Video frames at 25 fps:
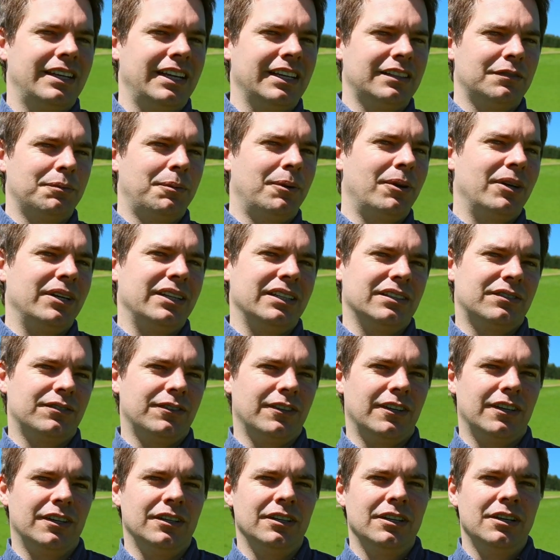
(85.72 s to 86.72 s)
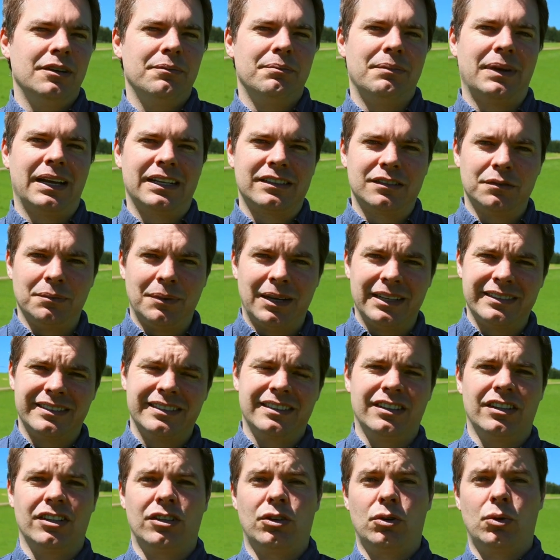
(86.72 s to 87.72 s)
next point is for
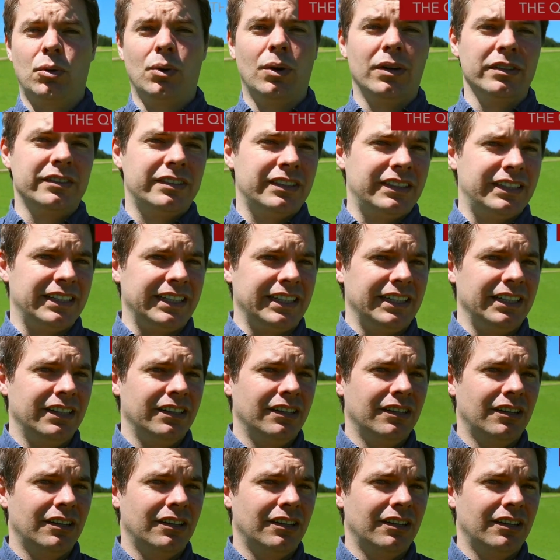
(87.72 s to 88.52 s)
maximizing the quantity